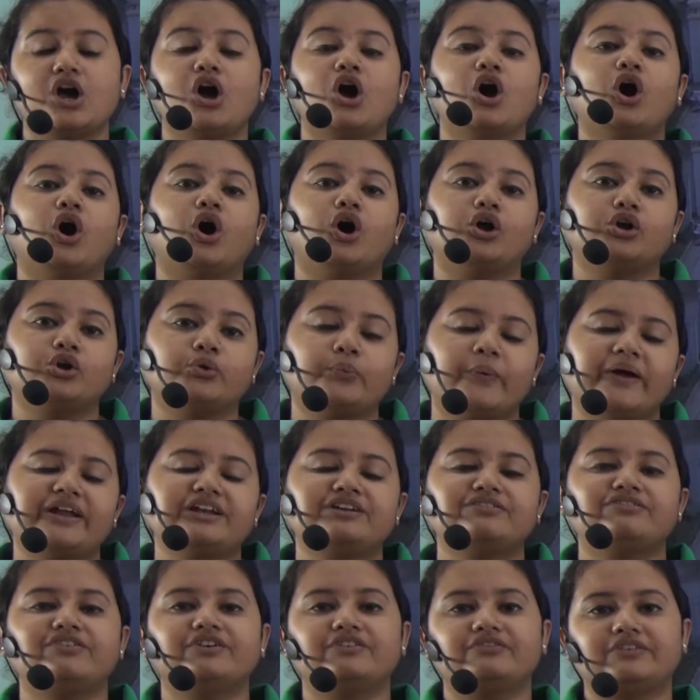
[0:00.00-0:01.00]
On
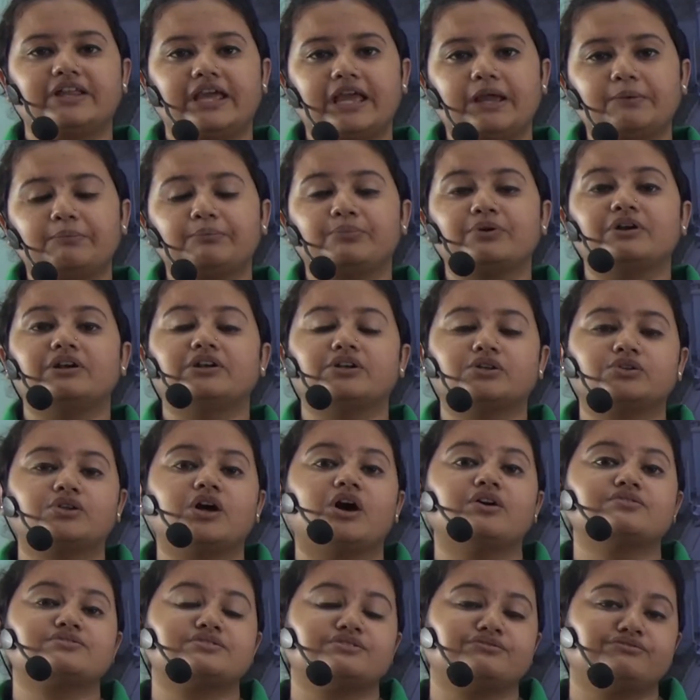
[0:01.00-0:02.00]
25th April
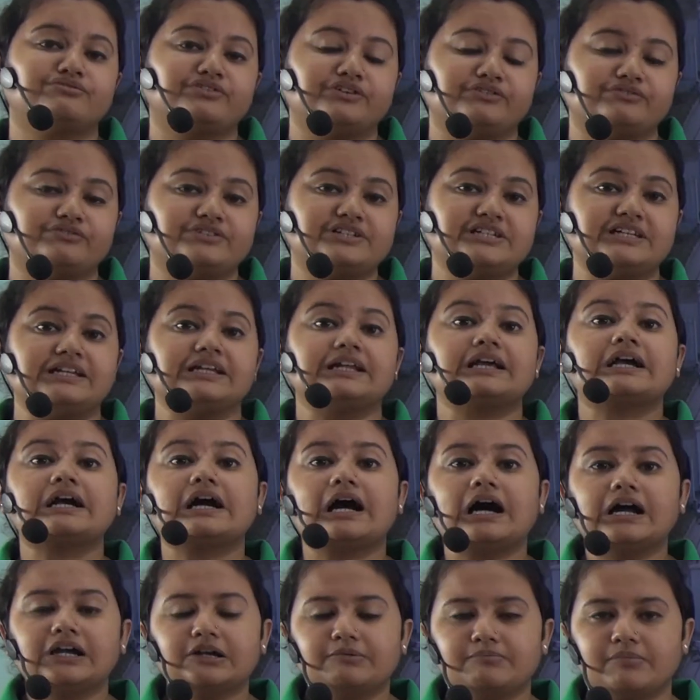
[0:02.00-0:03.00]
2015,
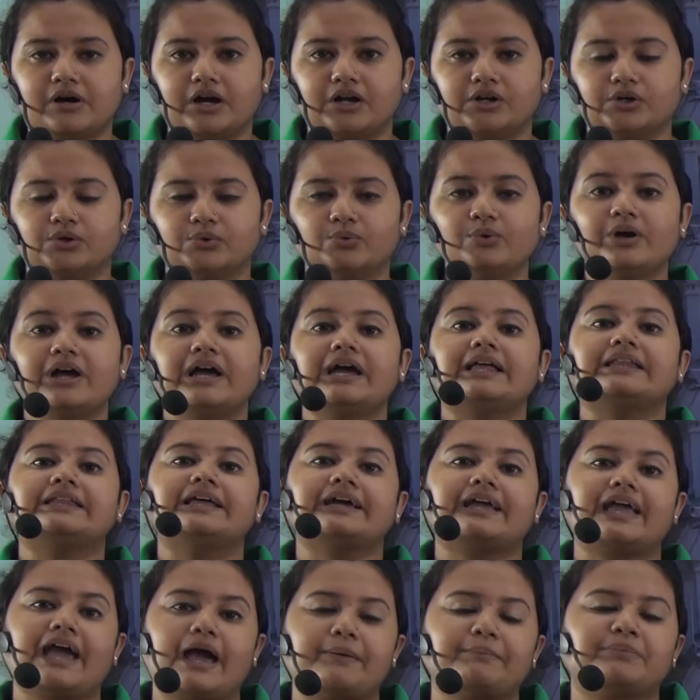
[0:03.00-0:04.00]
Kathmandu, the
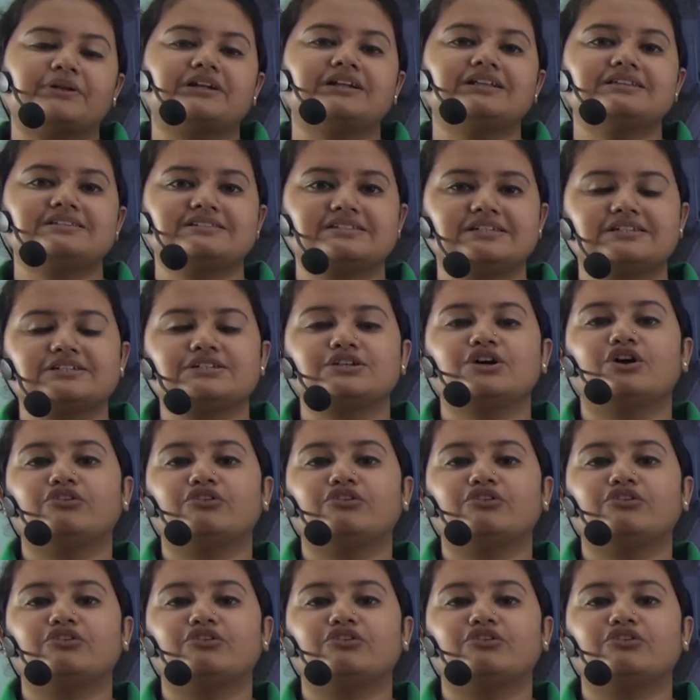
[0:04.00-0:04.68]
capital city of